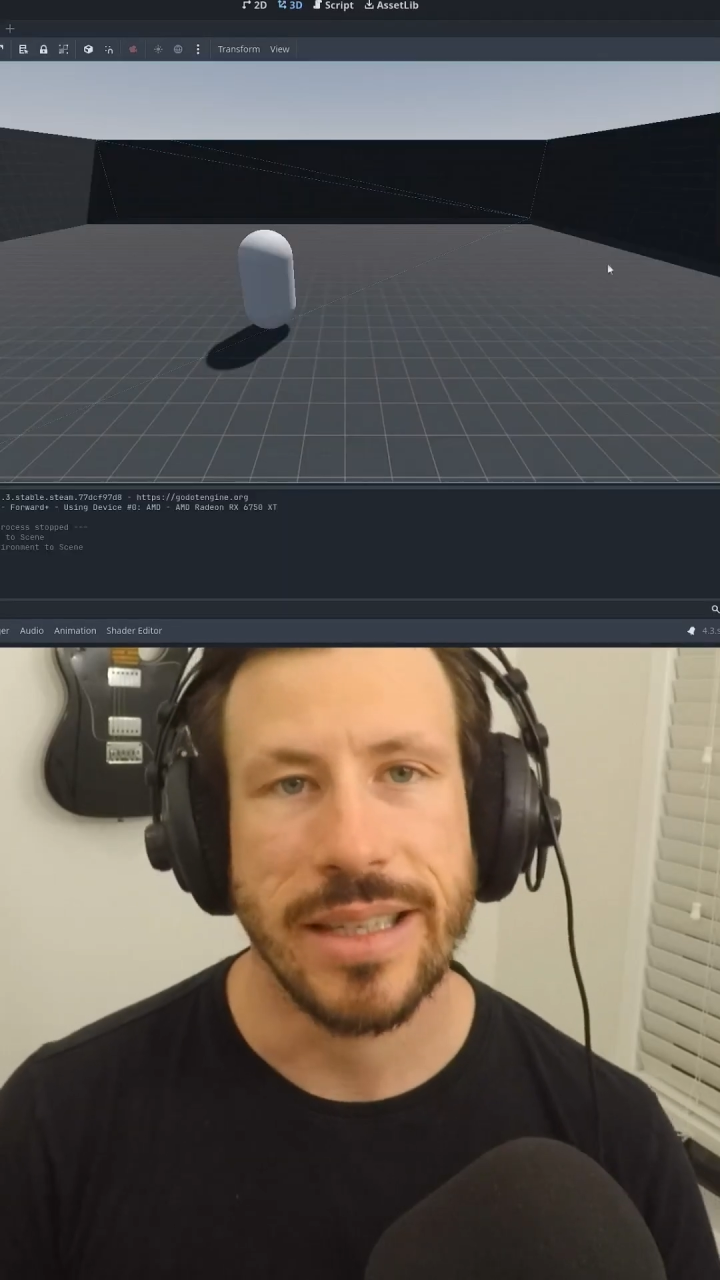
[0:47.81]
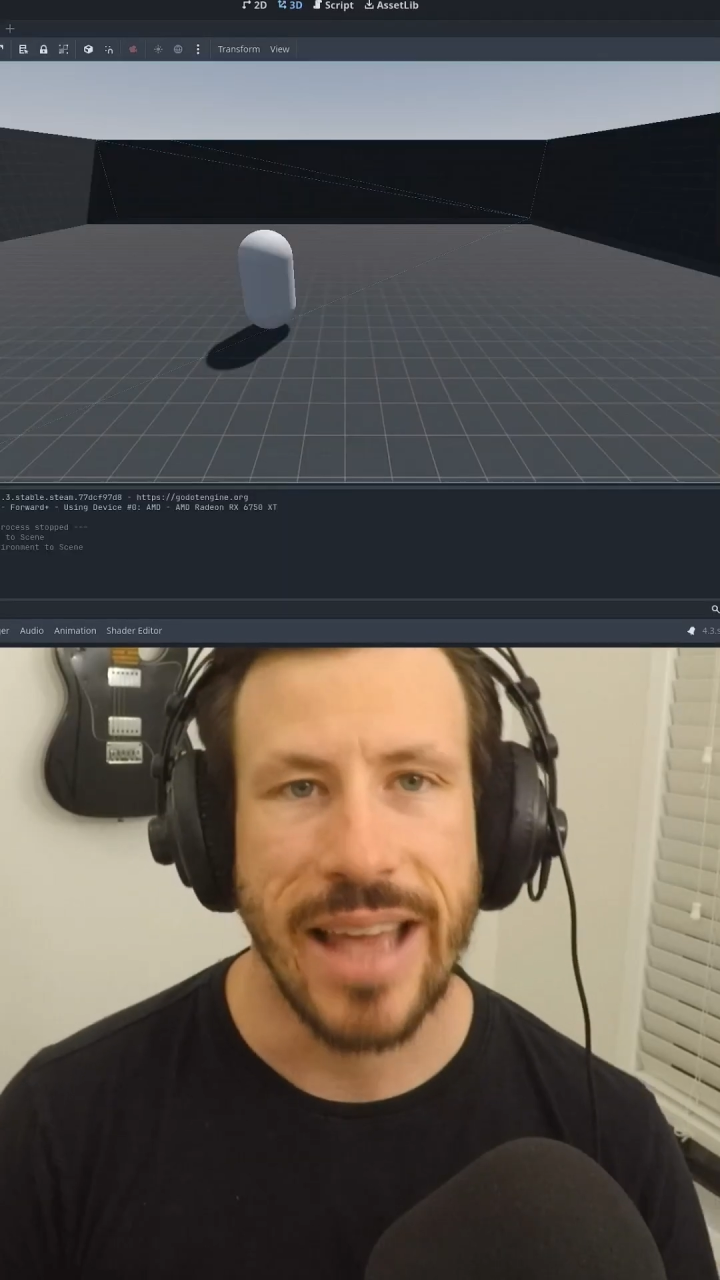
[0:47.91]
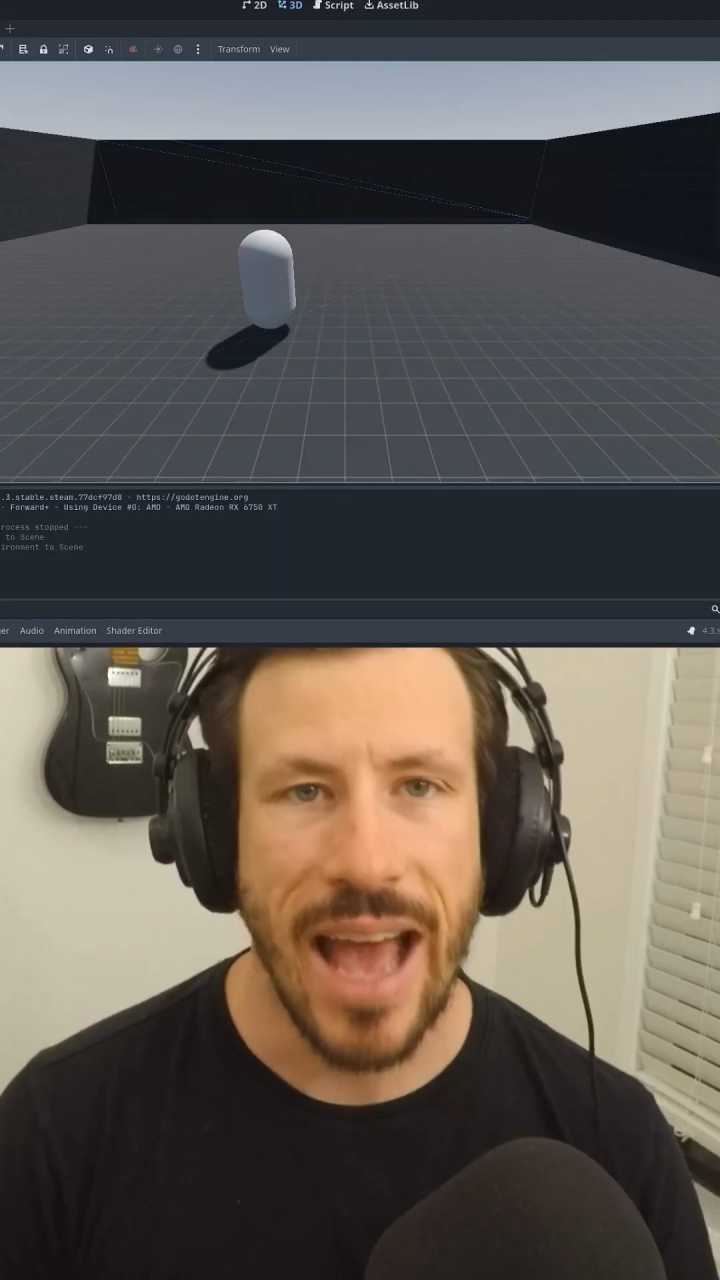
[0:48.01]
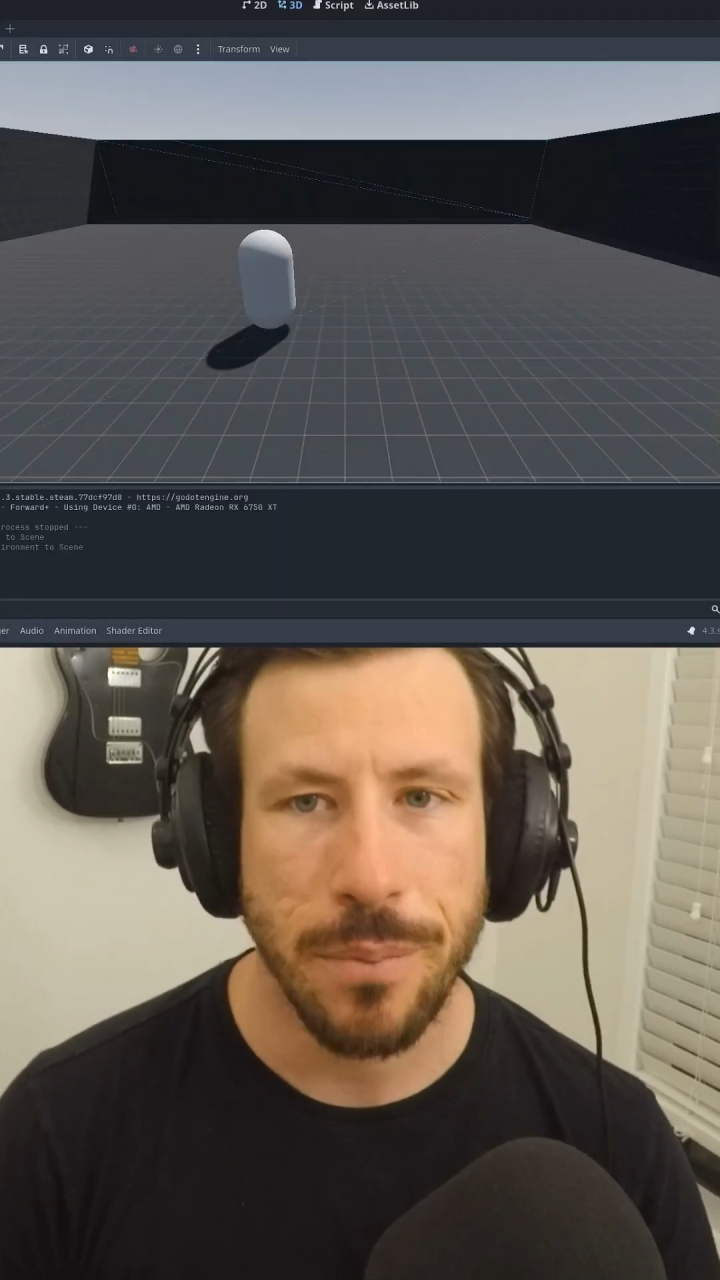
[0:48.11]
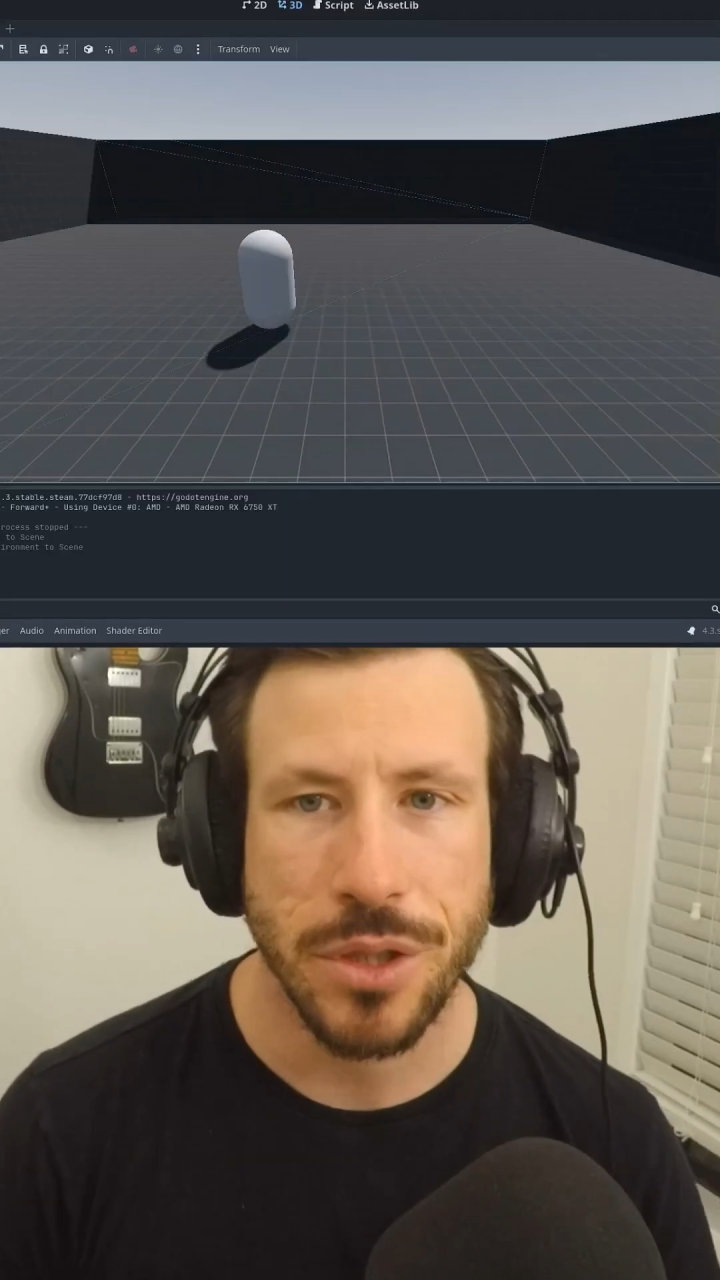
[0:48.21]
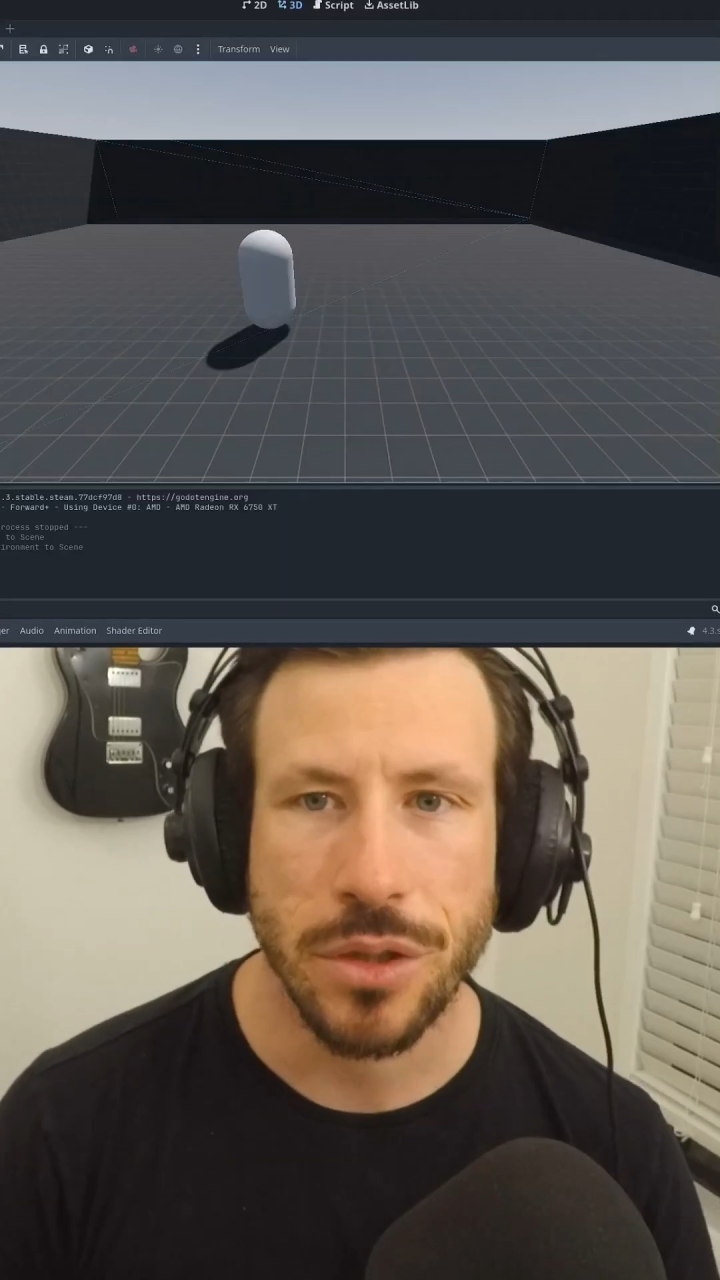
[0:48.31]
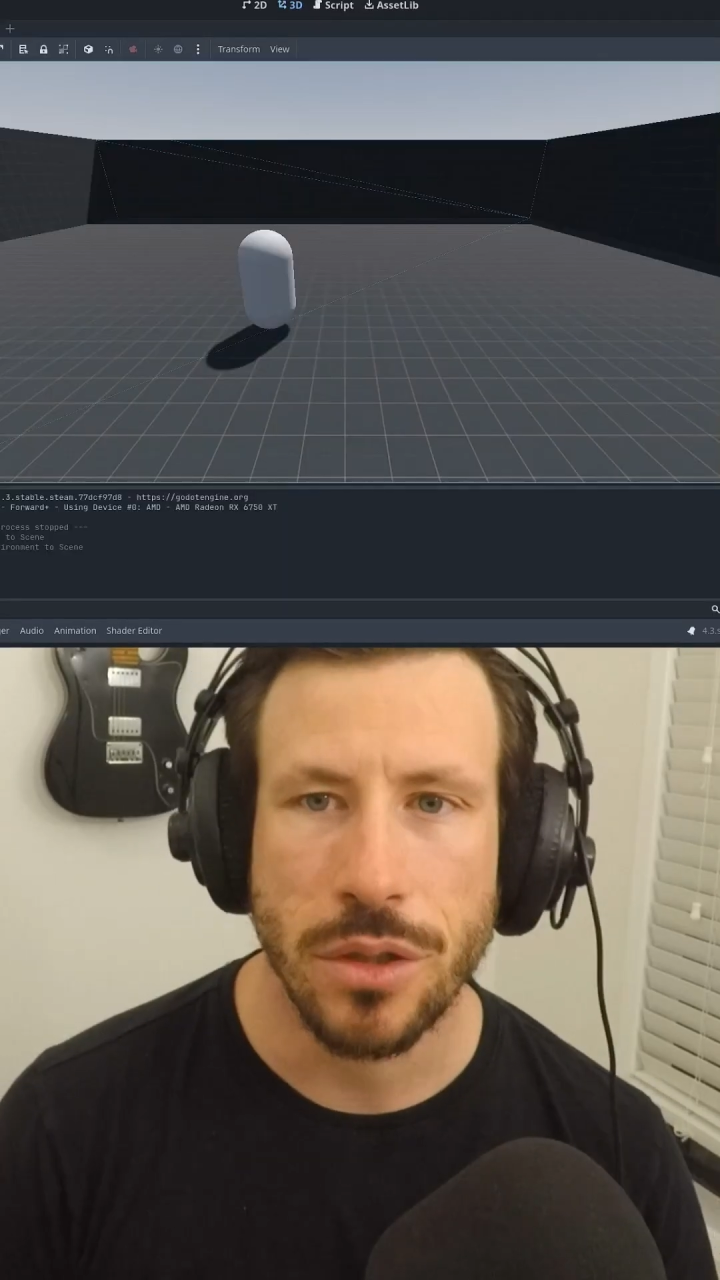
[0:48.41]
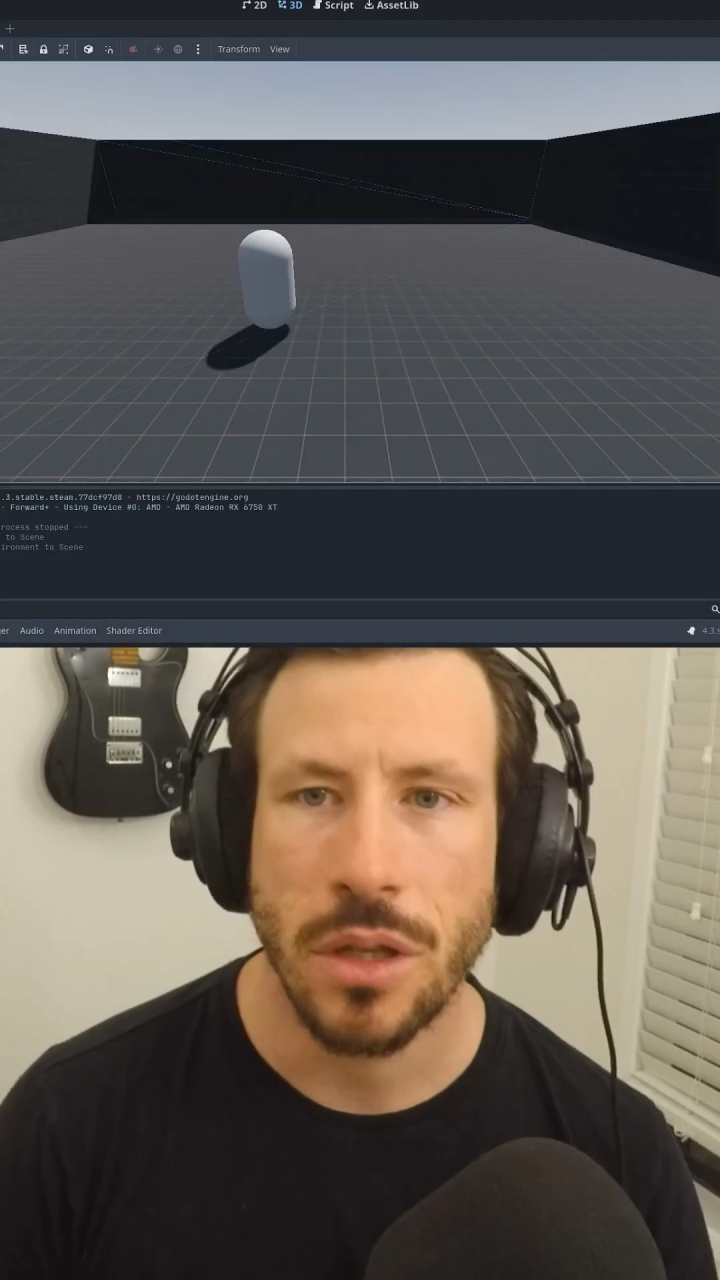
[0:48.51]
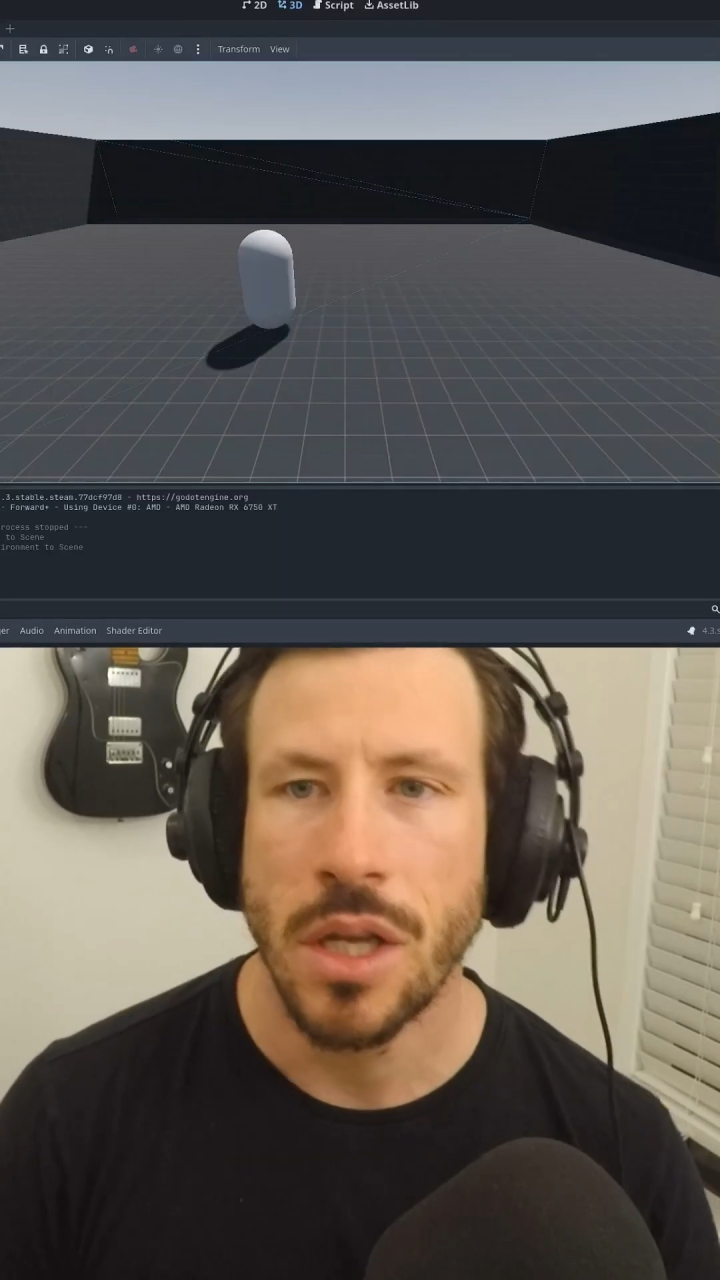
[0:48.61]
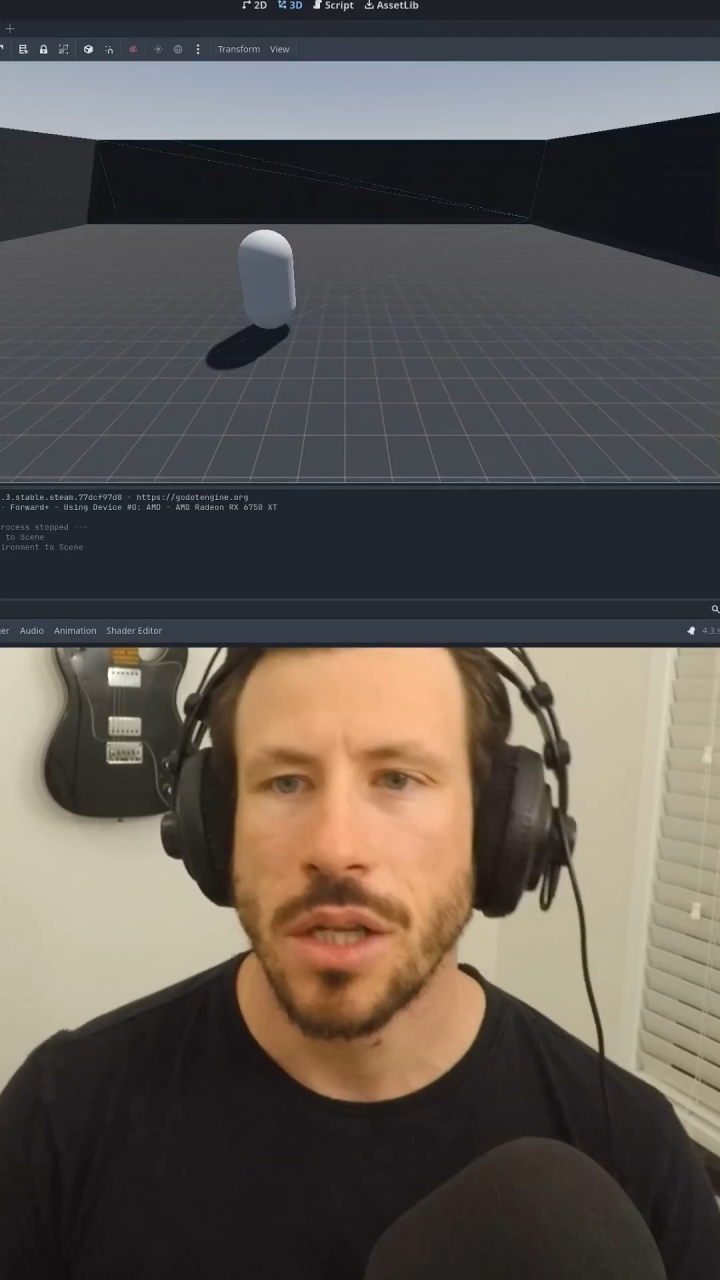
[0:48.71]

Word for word: capsule